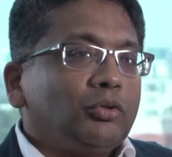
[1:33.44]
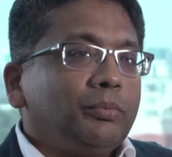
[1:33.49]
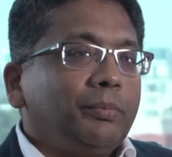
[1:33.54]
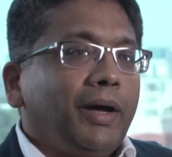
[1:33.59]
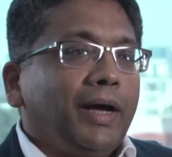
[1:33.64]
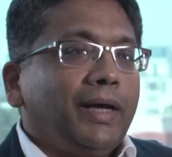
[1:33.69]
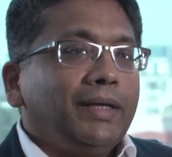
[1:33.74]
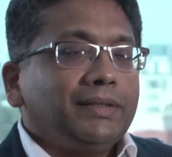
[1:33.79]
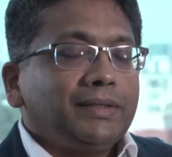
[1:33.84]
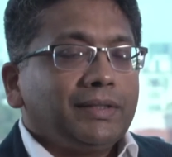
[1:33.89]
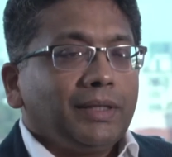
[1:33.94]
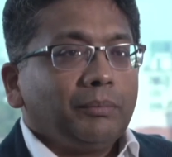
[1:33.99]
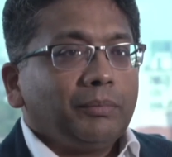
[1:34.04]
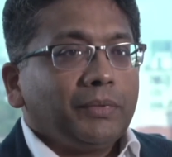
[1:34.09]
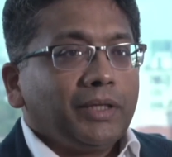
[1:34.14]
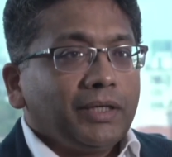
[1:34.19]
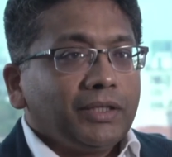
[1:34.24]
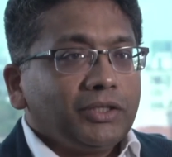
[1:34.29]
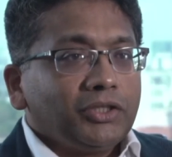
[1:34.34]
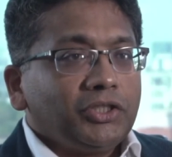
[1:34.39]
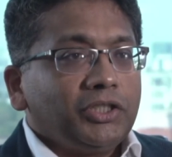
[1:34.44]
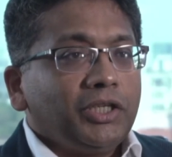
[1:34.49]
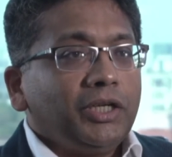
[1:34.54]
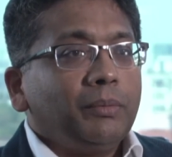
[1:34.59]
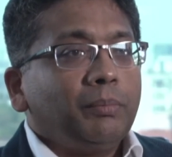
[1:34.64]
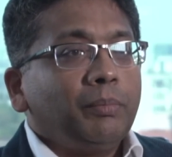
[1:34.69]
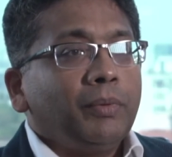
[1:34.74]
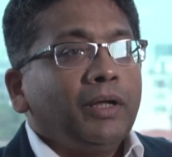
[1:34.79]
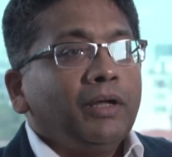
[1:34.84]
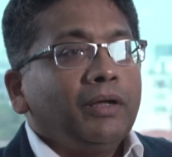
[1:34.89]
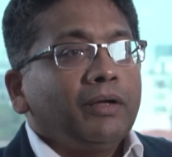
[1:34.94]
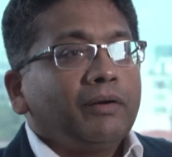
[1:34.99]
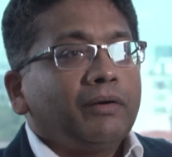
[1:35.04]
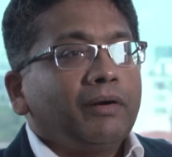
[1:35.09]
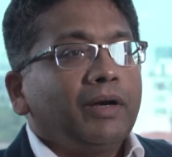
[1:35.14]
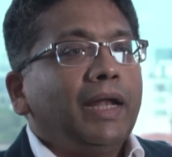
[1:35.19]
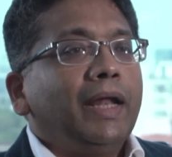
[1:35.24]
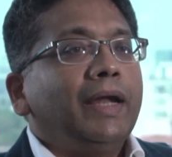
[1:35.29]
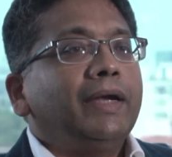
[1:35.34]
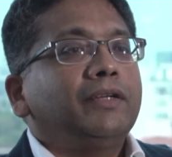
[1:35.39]
to buy something cheap
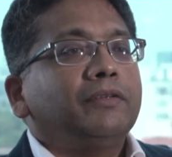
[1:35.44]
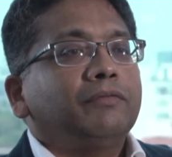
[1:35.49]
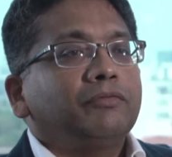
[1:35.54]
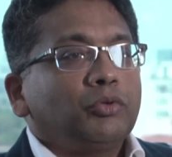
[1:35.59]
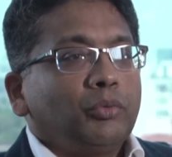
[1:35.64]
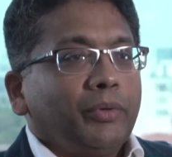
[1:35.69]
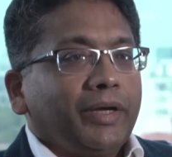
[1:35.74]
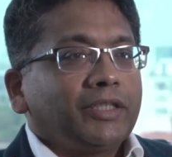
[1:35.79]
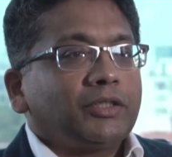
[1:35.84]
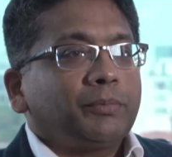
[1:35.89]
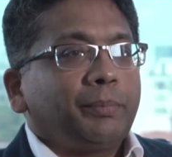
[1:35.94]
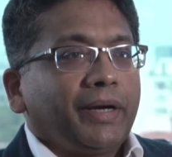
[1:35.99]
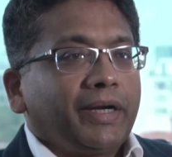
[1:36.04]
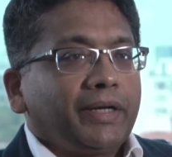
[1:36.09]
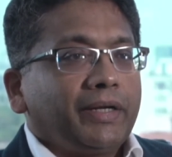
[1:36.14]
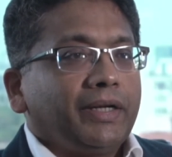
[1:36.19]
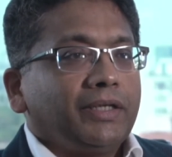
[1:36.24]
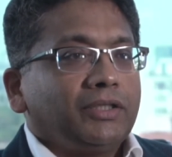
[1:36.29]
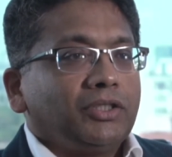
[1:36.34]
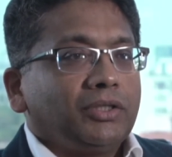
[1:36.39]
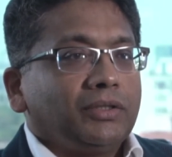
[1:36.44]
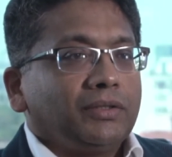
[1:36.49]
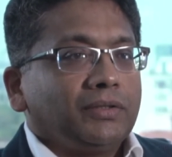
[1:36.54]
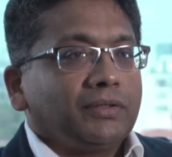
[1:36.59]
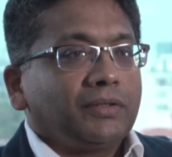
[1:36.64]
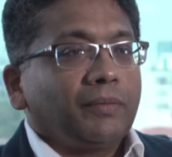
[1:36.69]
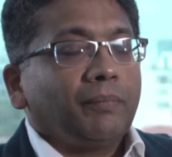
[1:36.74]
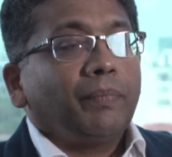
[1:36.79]
relative to expectations.